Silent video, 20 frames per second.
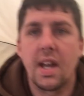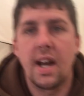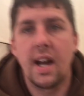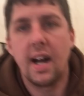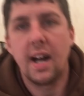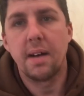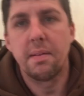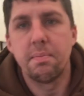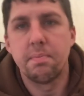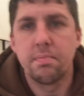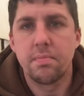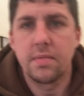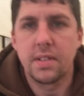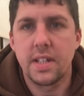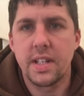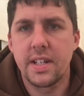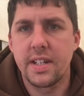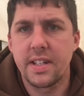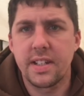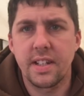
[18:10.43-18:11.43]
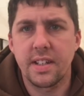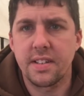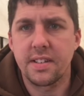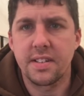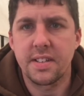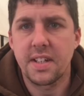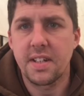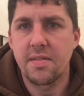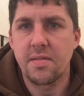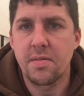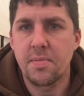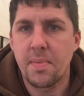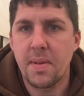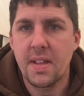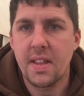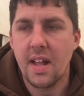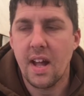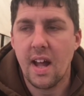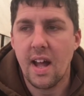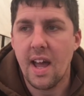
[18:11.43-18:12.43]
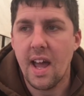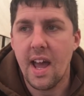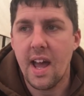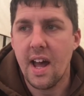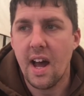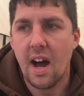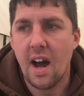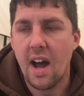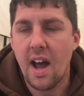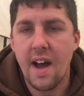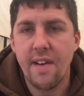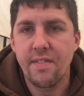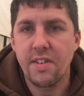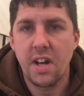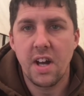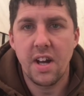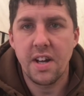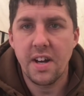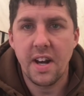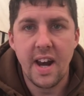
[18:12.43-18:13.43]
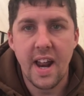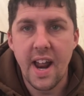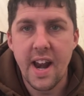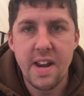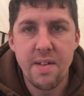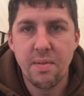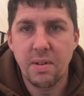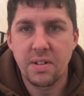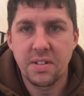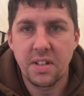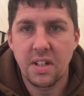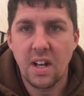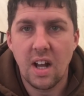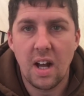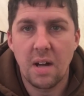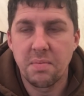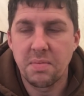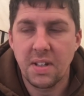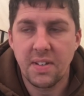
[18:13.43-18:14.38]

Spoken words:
and it doesn't seem to be that I haven't heard anyone's alarms.